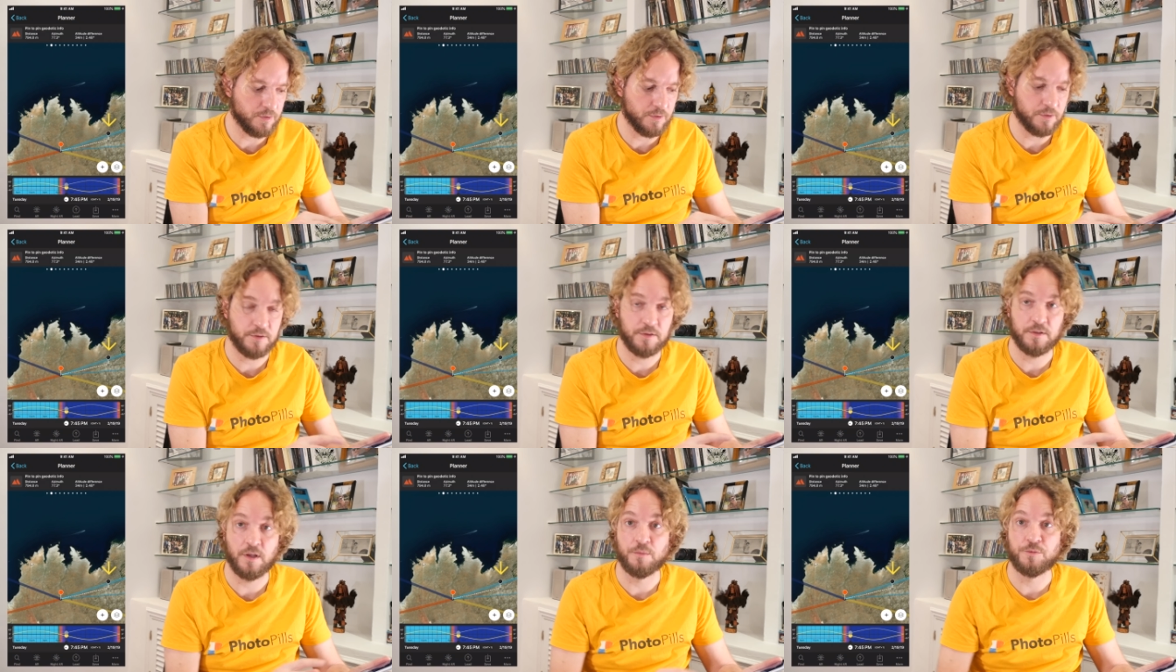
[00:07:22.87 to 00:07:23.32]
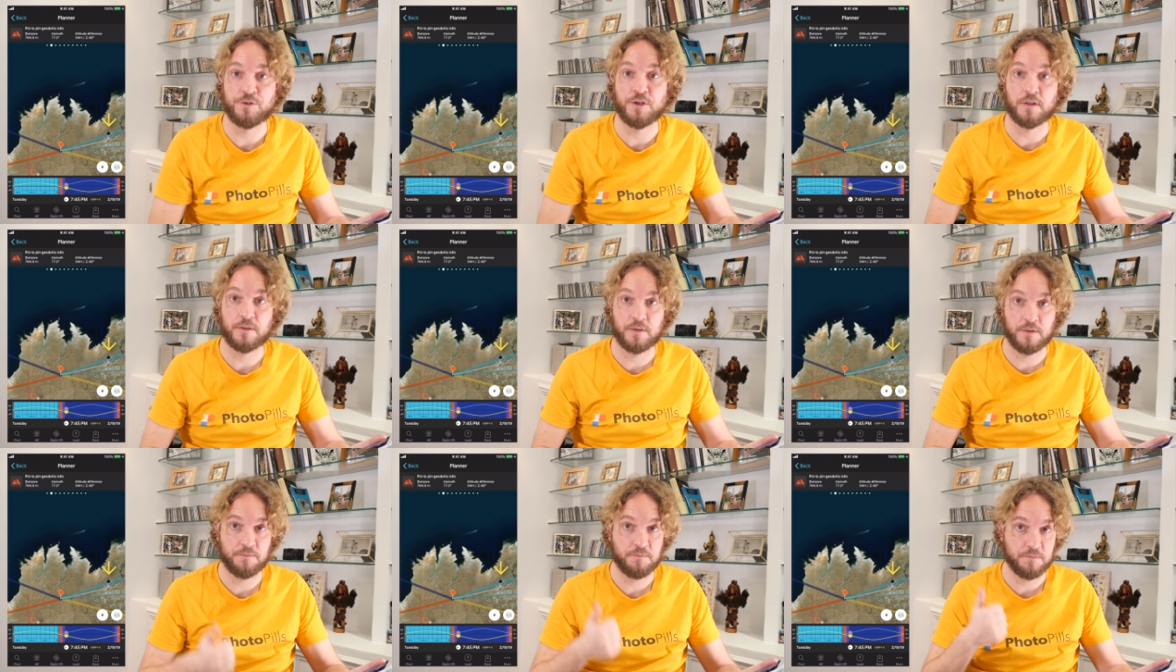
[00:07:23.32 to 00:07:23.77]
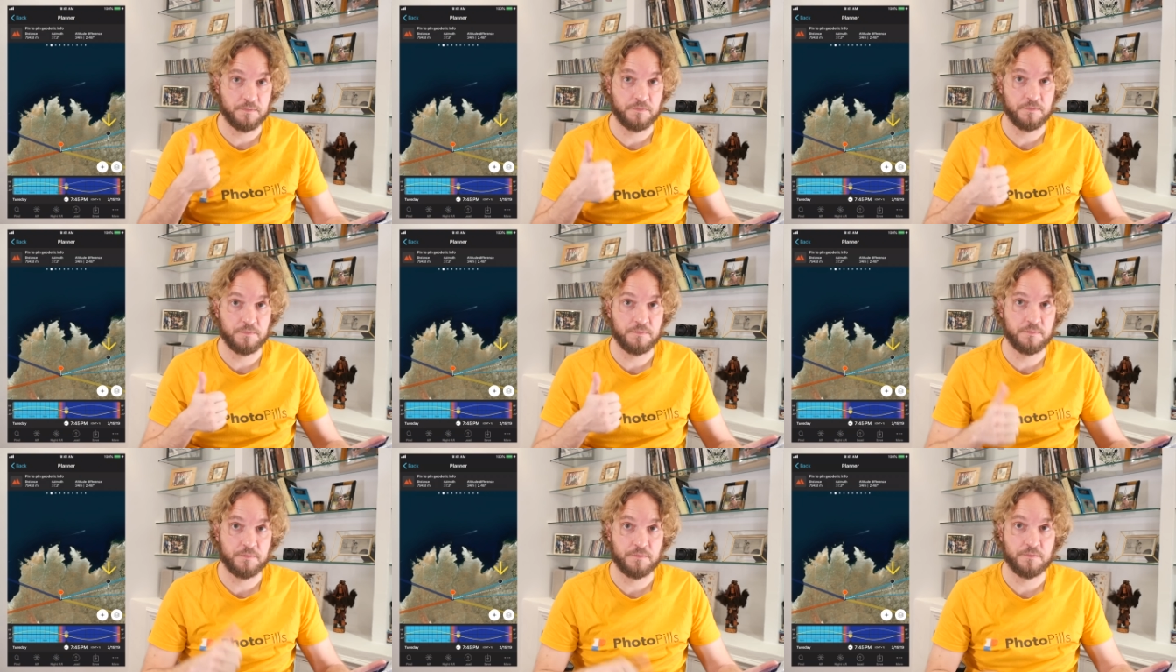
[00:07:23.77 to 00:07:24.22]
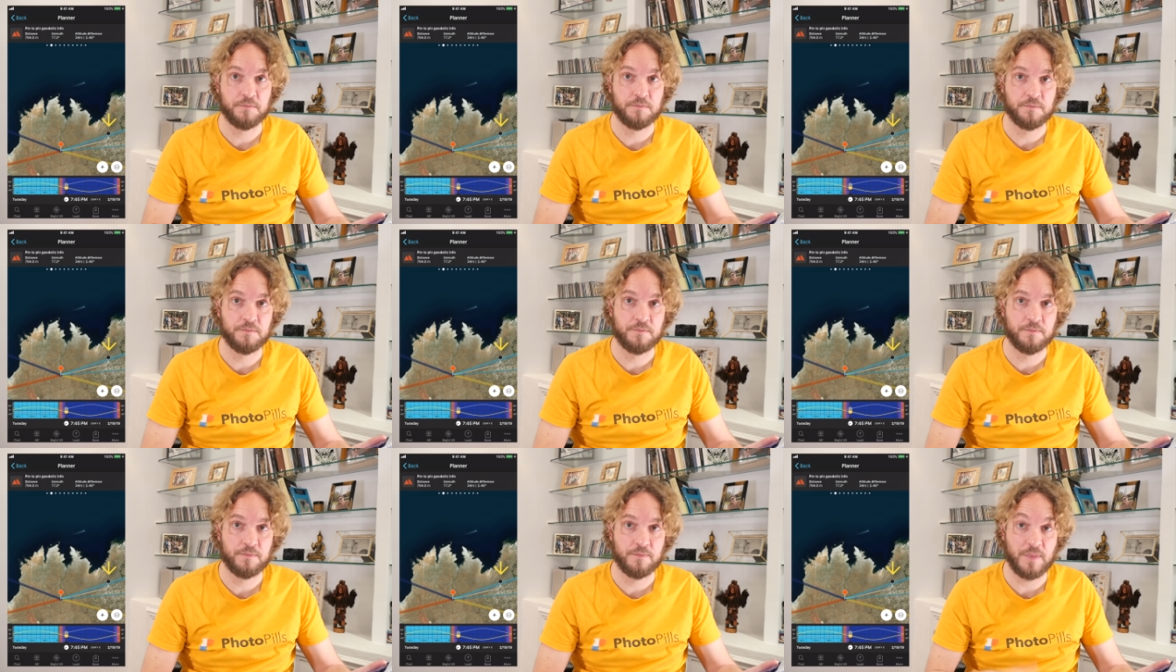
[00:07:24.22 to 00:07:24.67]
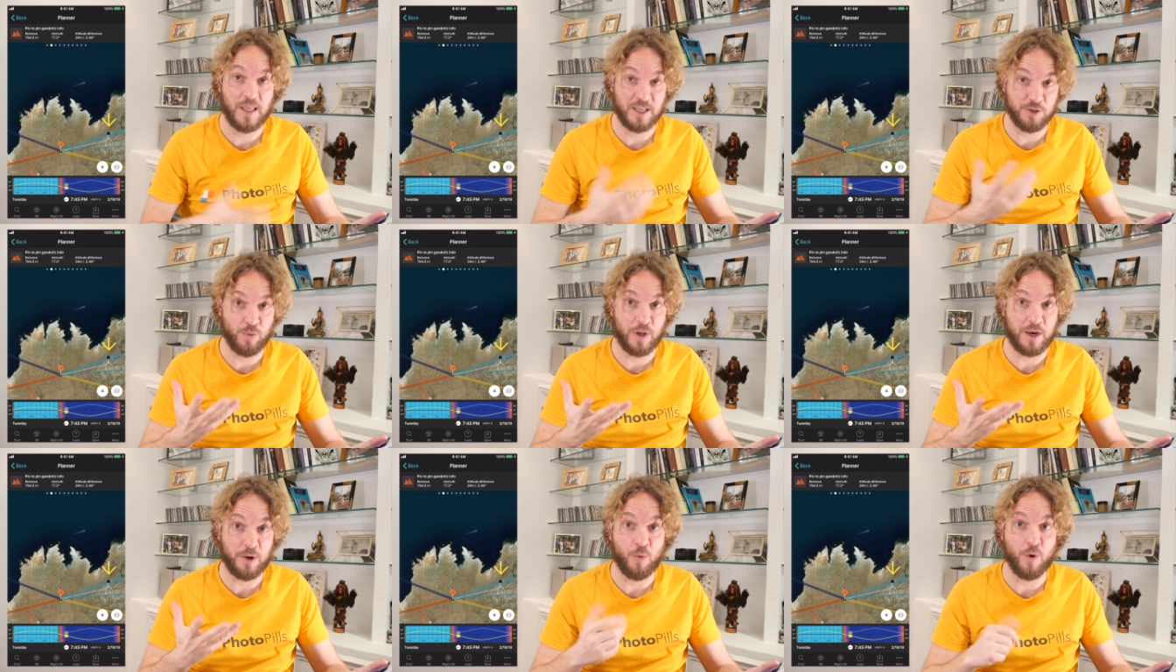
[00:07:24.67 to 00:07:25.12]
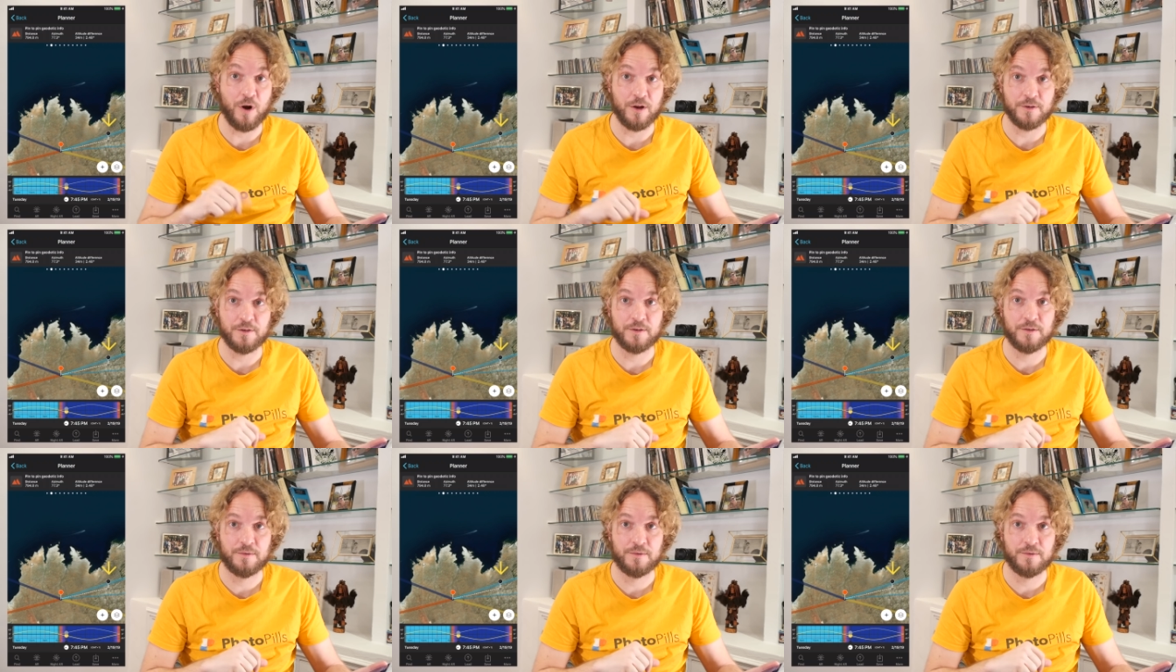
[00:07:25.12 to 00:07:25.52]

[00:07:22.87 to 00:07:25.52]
subject. That's what I want.